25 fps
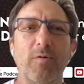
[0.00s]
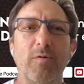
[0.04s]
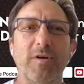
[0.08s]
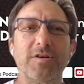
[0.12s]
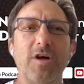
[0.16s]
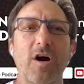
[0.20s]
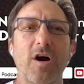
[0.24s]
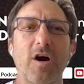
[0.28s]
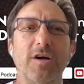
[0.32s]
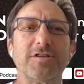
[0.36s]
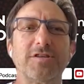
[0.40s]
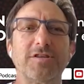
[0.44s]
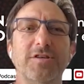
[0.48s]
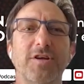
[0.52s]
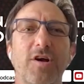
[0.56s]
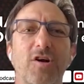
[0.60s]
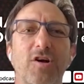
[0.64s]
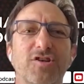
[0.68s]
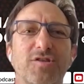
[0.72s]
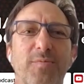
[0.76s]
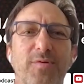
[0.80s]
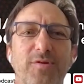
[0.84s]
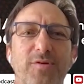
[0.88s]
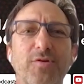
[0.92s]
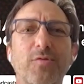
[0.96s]
where we talk to
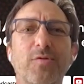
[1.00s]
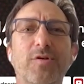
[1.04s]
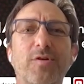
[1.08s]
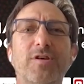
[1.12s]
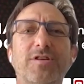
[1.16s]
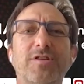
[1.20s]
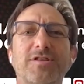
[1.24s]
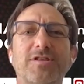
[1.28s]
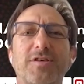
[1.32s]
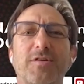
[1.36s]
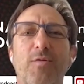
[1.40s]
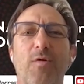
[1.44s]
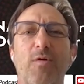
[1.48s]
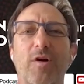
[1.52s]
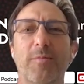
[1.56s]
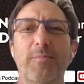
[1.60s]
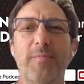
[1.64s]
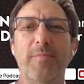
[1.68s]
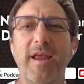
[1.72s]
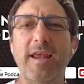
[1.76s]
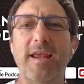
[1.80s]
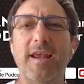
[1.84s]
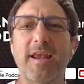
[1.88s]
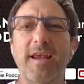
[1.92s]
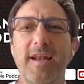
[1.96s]
the entrepreneurs who
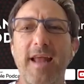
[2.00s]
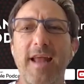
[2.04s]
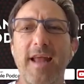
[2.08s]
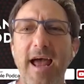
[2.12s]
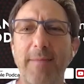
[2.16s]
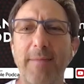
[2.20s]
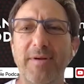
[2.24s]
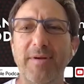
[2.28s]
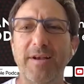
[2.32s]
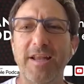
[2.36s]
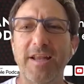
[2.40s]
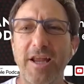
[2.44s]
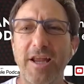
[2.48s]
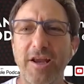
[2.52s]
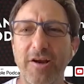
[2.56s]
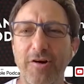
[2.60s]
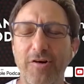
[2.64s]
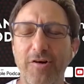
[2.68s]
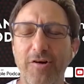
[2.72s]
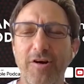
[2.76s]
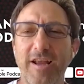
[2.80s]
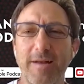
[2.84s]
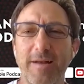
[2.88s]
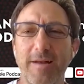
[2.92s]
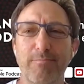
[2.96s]
are making it happen
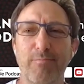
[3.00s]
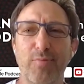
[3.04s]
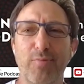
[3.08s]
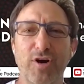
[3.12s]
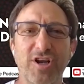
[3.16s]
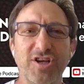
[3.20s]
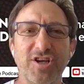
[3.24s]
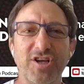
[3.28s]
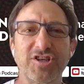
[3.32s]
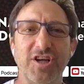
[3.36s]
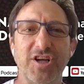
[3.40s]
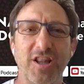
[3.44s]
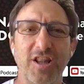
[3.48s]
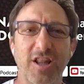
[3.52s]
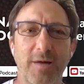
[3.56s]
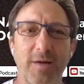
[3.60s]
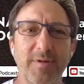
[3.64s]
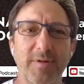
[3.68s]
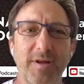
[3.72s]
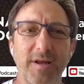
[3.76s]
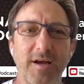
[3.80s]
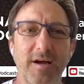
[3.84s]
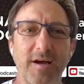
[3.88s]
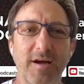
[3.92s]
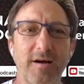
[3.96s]
here in British
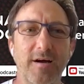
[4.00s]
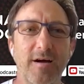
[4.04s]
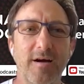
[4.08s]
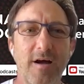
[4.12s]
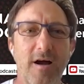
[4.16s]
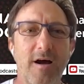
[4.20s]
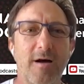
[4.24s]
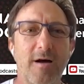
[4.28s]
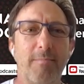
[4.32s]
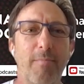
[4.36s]
Columbia.